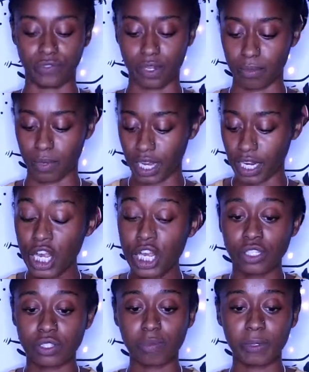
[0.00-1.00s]
from right
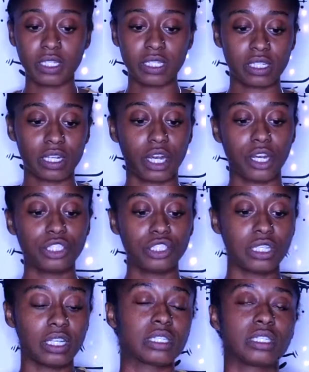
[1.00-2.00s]
so spirit is
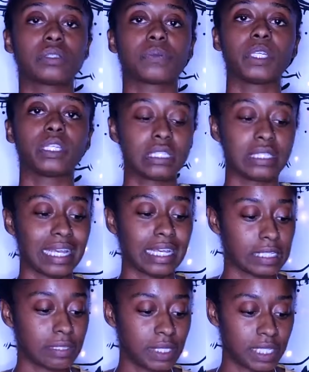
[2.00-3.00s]
encouraging us this week to take some